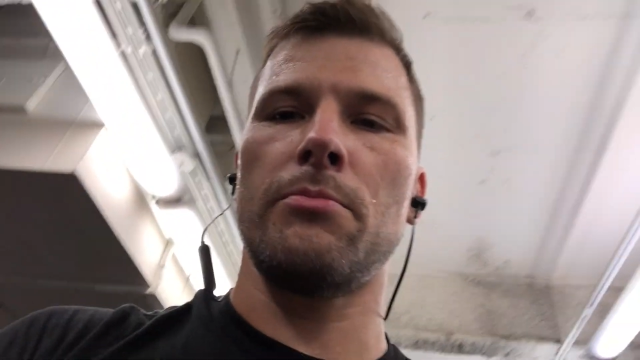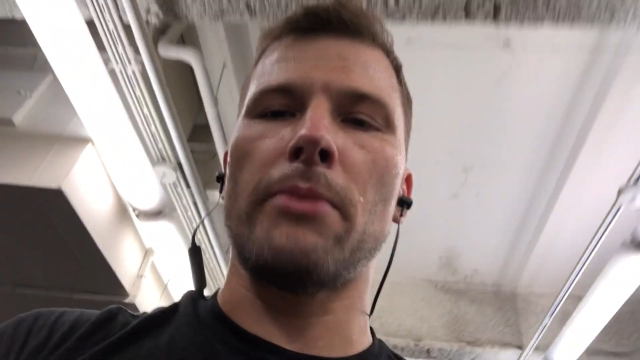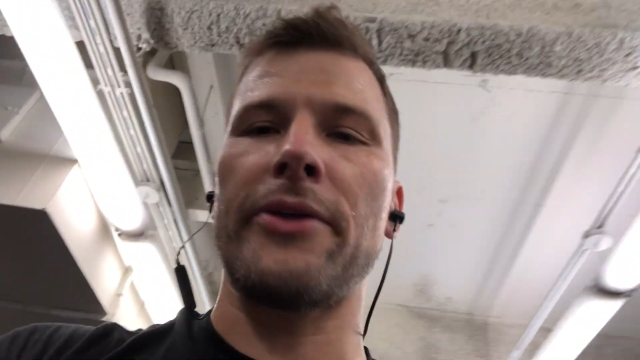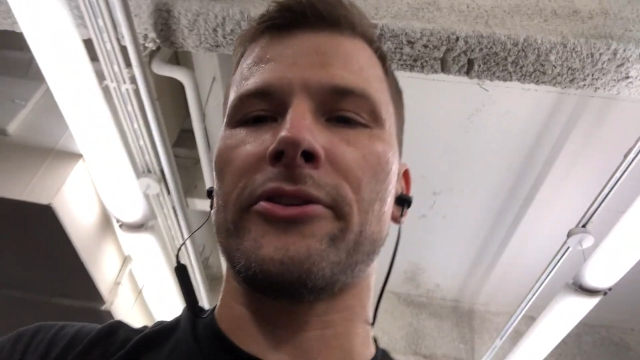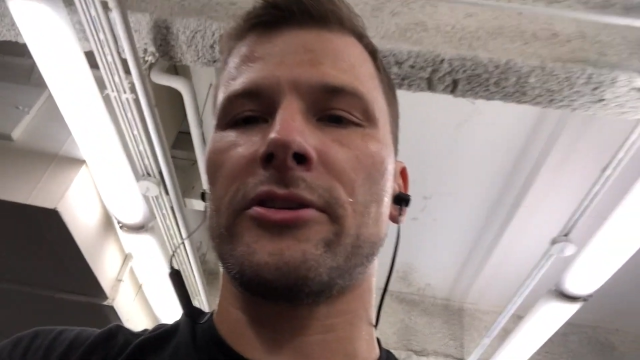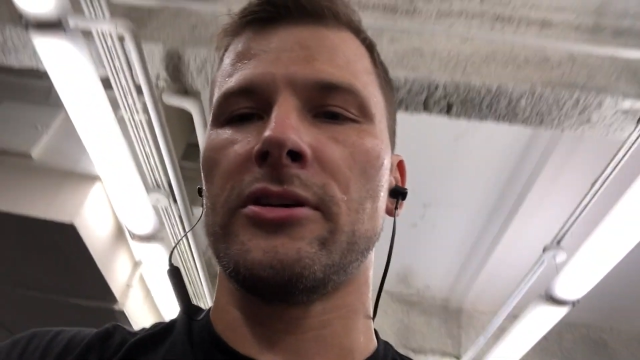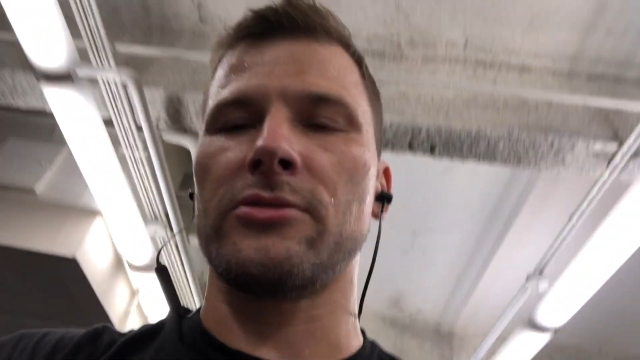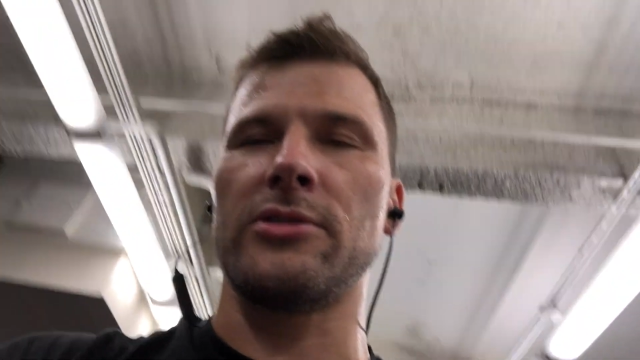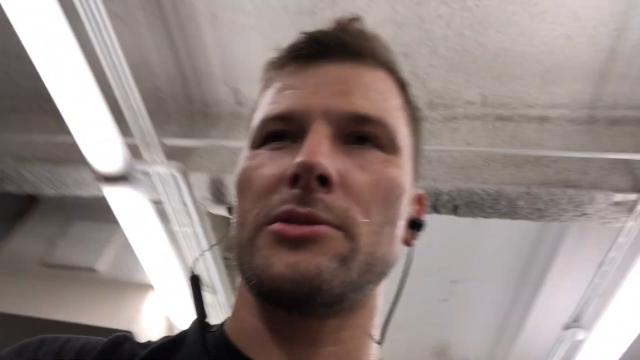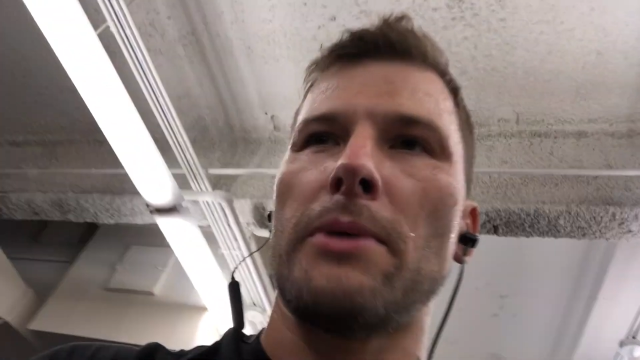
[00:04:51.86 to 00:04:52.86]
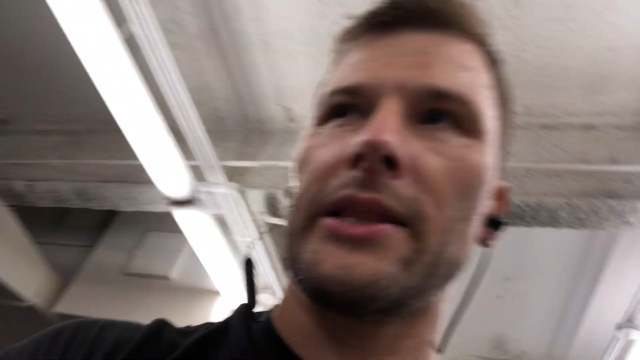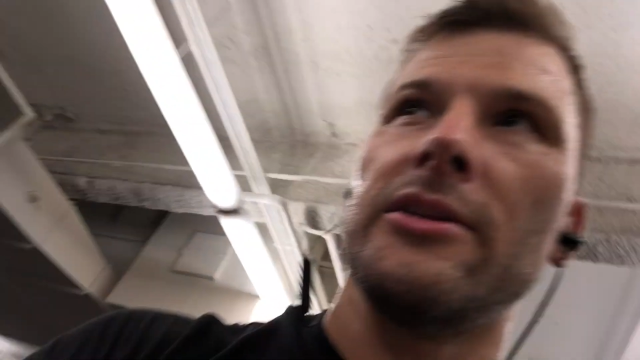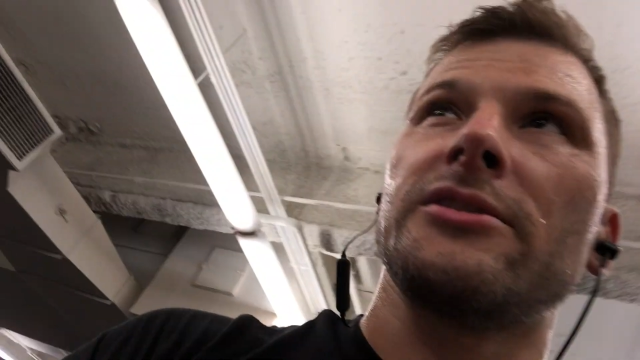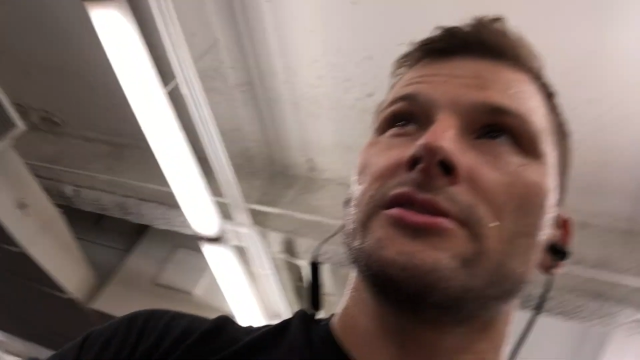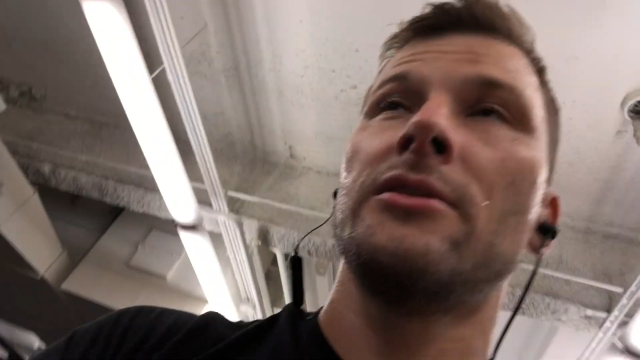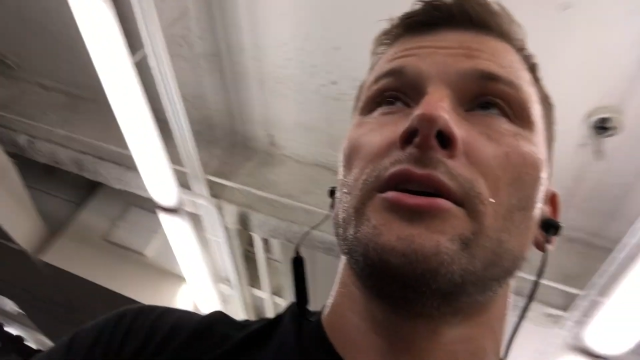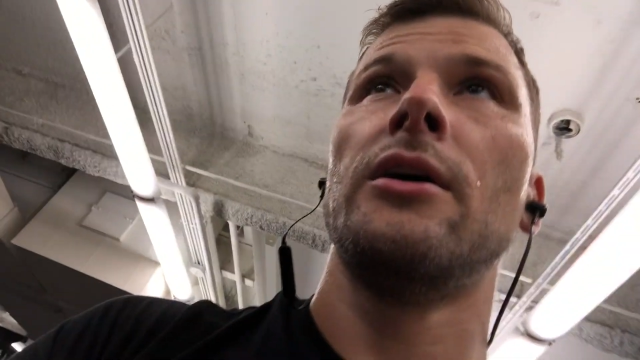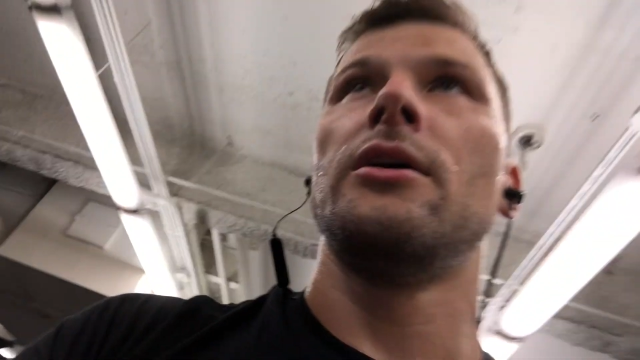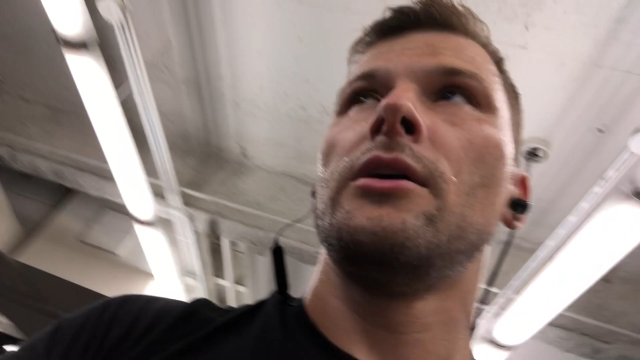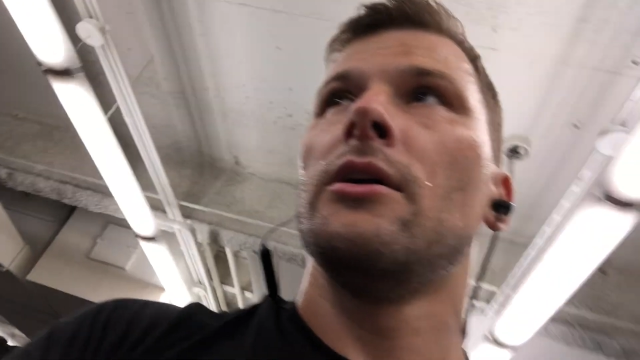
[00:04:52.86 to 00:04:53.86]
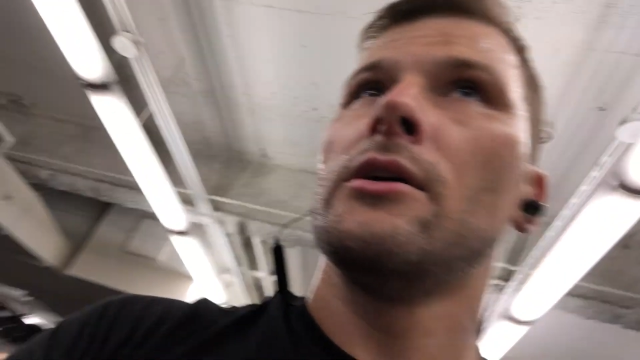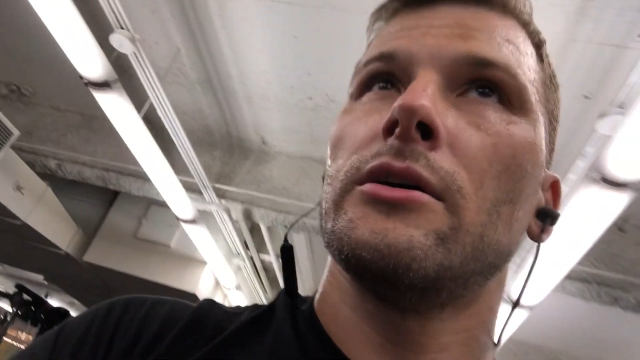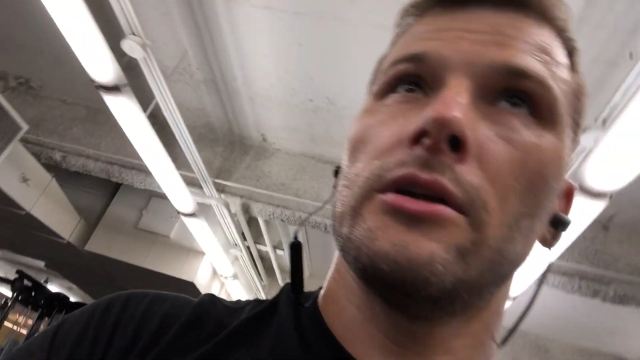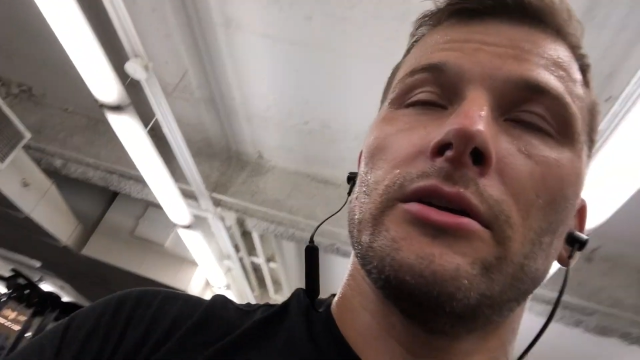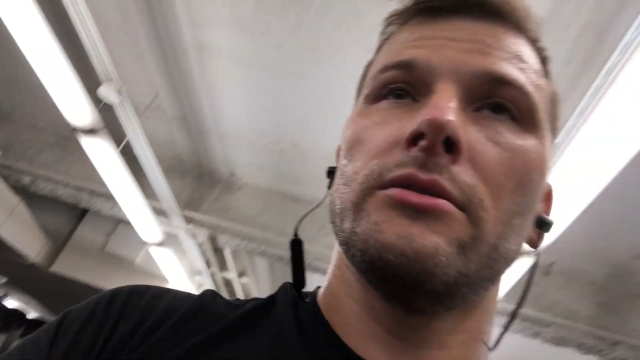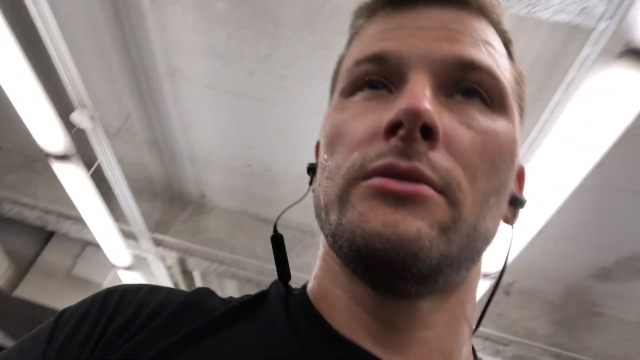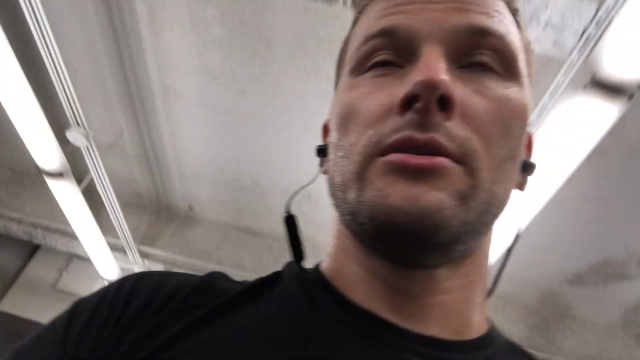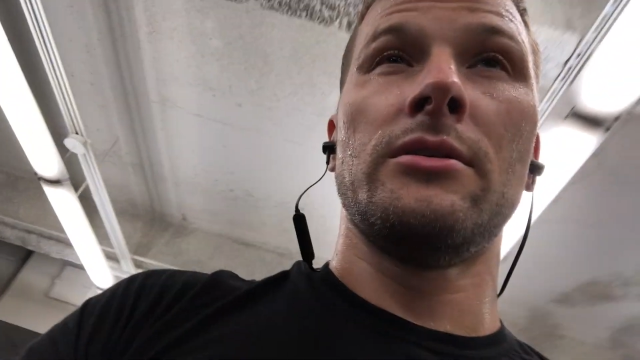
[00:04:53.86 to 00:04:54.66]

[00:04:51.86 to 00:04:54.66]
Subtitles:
method to this madness, you know.